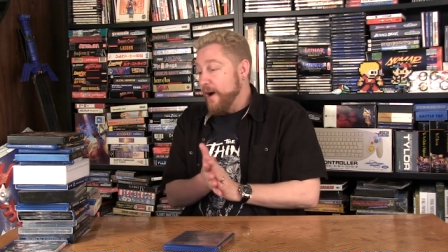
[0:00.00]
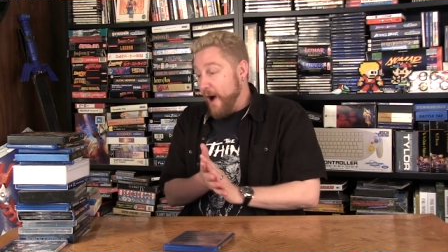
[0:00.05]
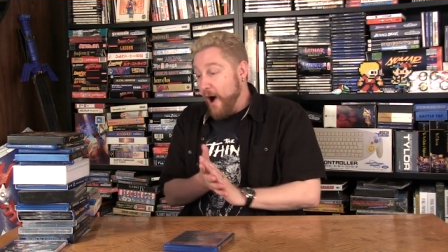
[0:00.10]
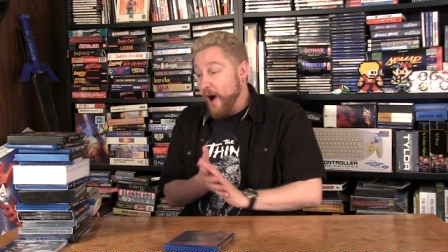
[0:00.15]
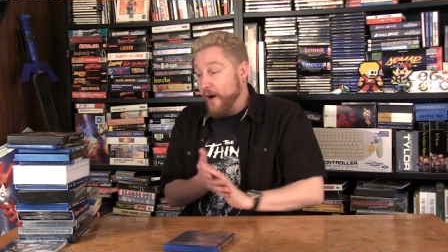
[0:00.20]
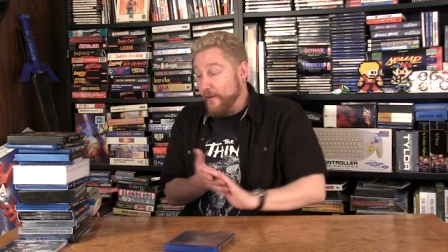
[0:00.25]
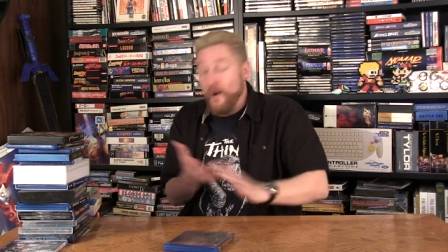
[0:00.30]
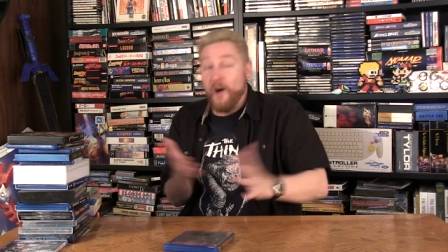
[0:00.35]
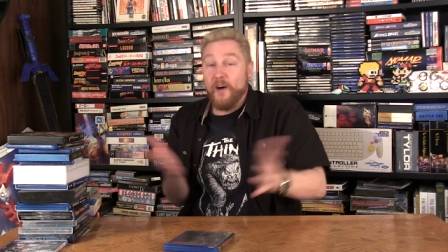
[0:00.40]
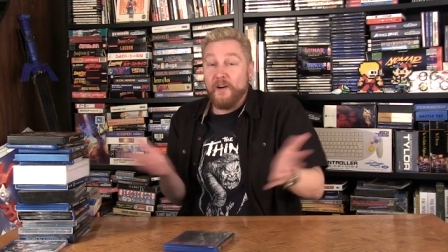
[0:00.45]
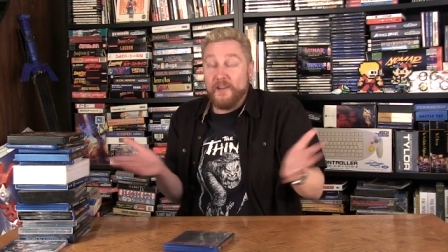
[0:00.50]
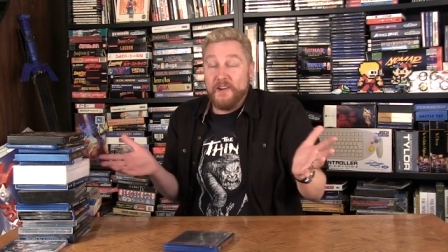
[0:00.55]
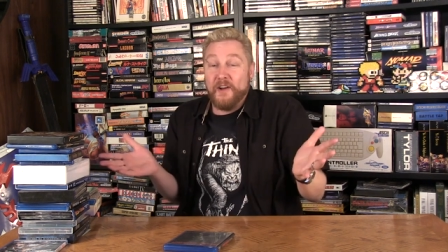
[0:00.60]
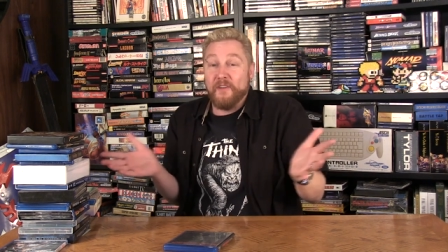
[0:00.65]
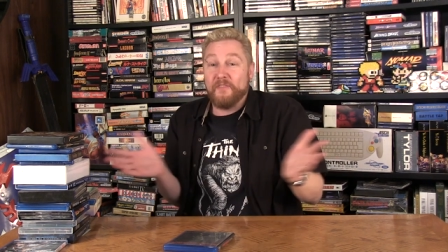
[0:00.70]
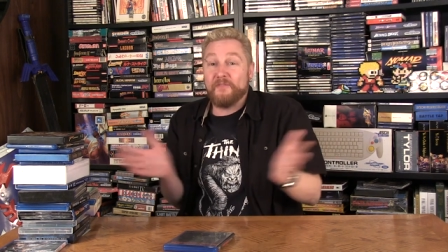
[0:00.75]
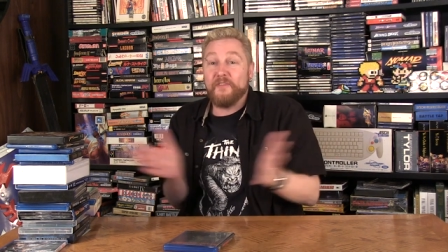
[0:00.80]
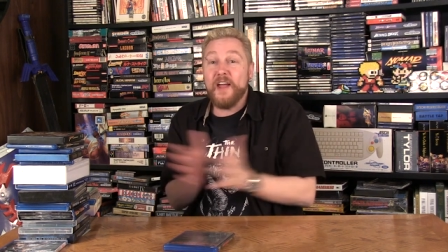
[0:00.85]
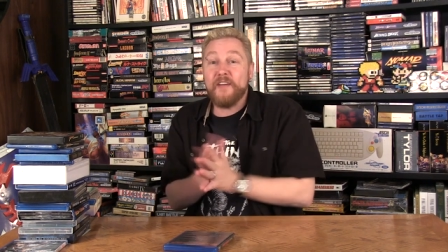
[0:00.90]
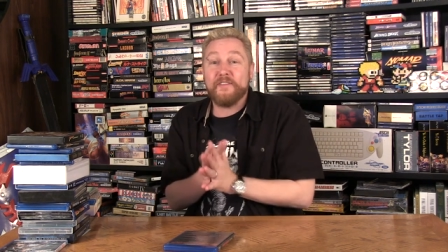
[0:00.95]
uh, uh, you
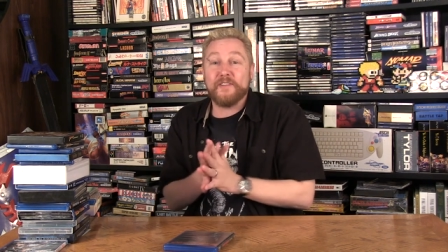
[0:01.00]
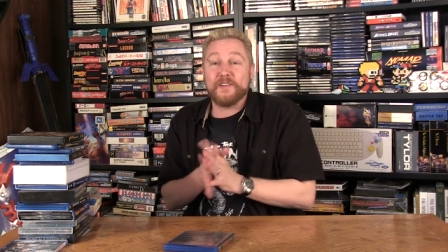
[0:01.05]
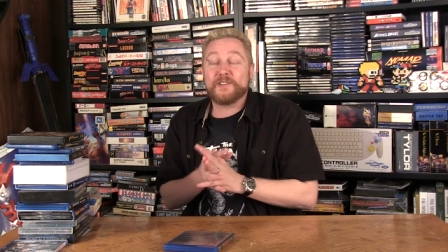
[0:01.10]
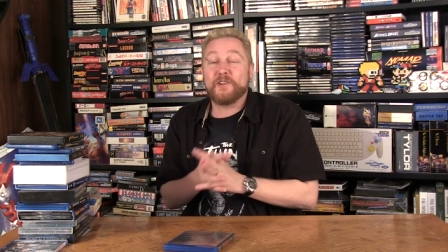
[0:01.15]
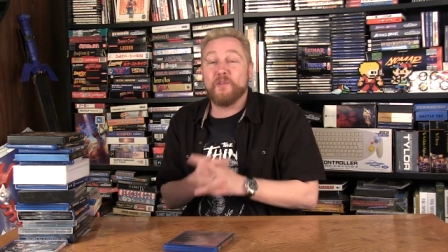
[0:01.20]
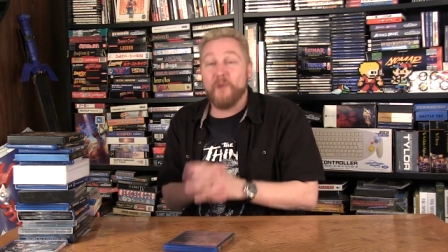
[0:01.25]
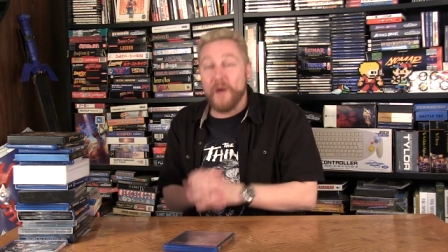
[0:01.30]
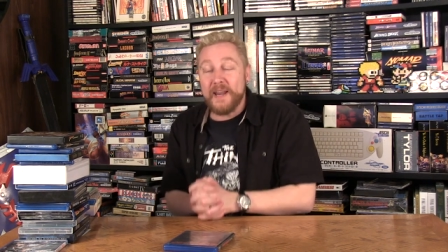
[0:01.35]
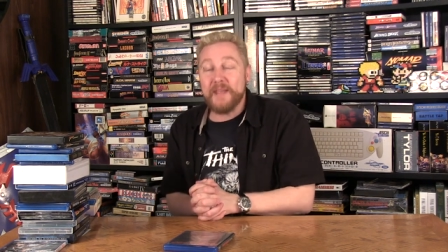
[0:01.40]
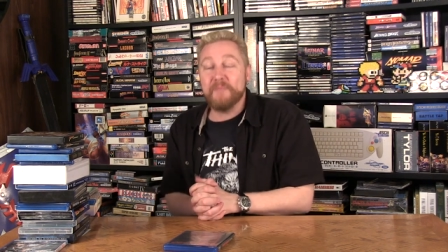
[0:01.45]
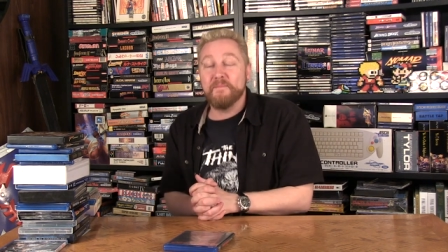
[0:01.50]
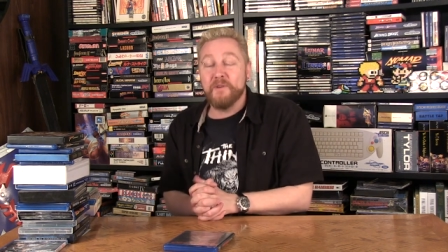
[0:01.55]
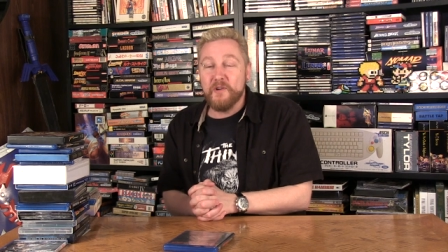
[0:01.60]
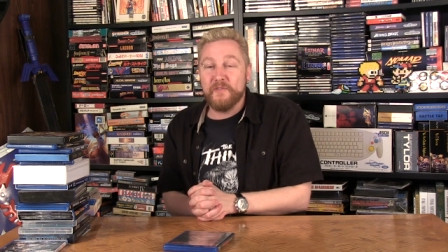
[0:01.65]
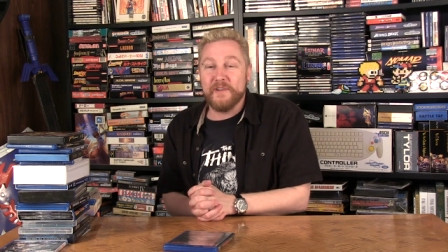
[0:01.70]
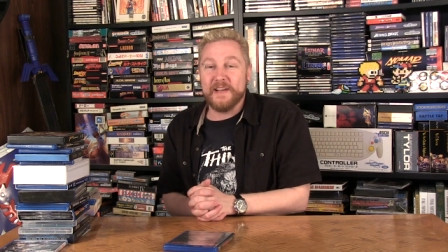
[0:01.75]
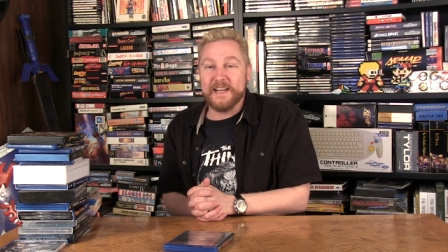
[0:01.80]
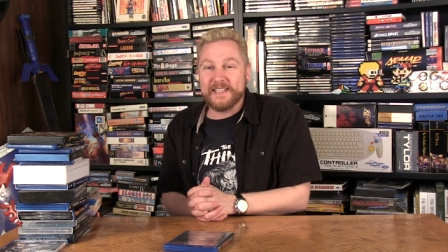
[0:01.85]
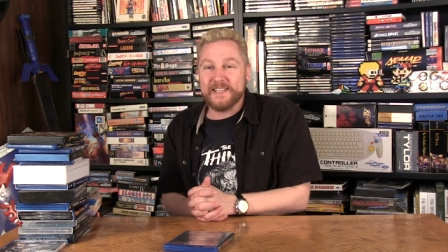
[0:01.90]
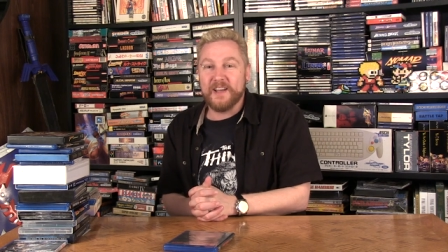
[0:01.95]
know, favorite 20
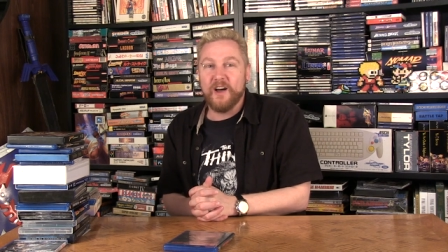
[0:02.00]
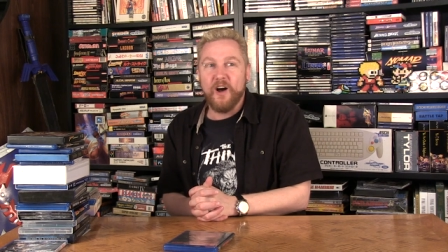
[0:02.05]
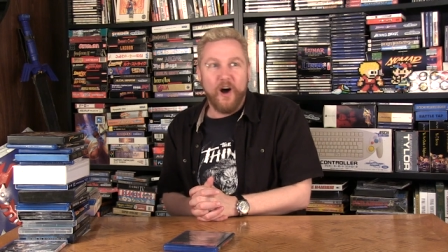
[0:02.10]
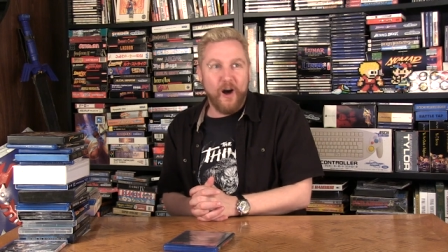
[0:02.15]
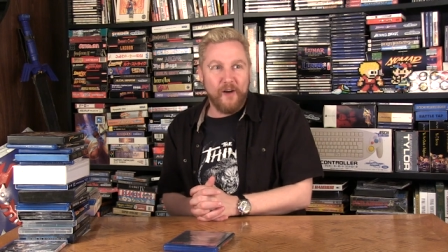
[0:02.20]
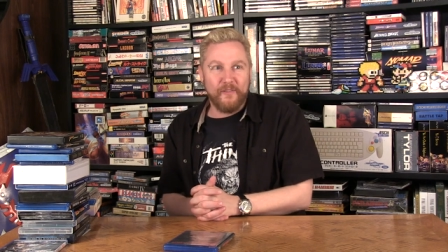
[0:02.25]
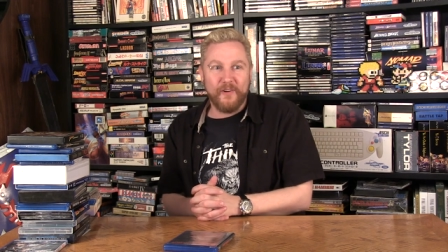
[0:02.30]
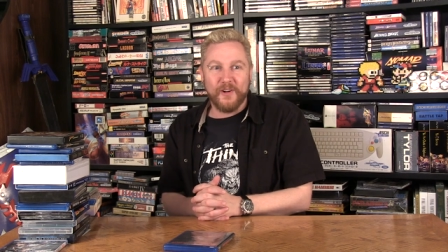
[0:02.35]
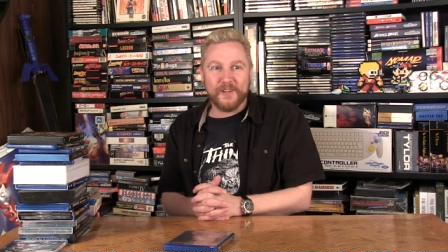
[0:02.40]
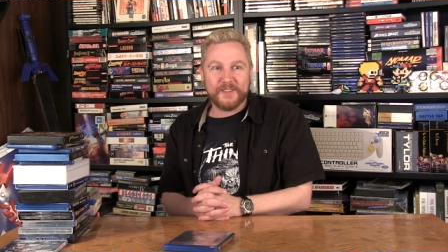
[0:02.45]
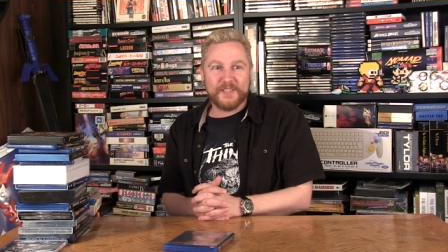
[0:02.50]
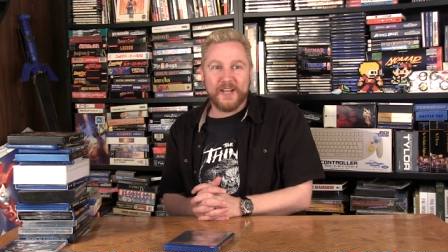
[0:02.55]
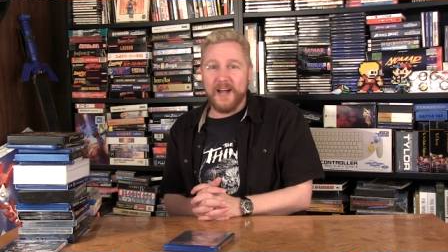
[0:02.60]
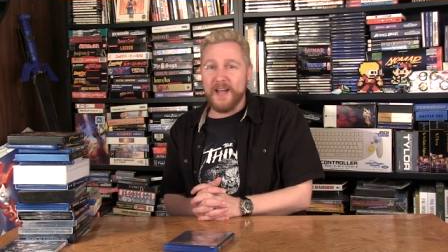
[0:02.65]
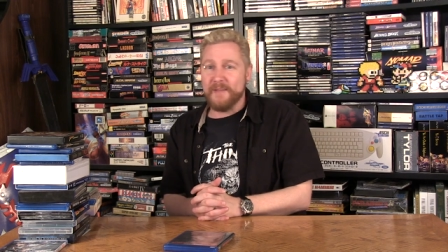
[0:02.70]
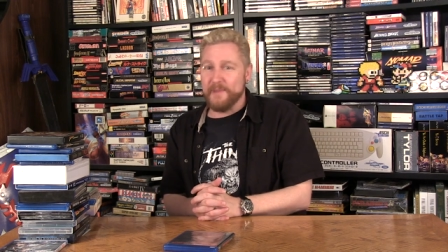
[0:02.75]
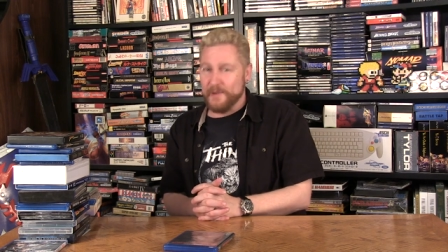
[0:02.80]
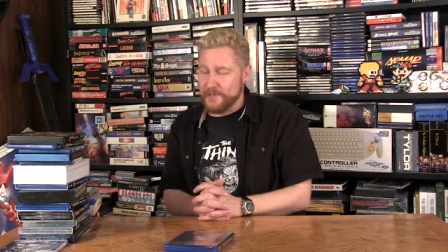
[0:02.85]
movies of all time.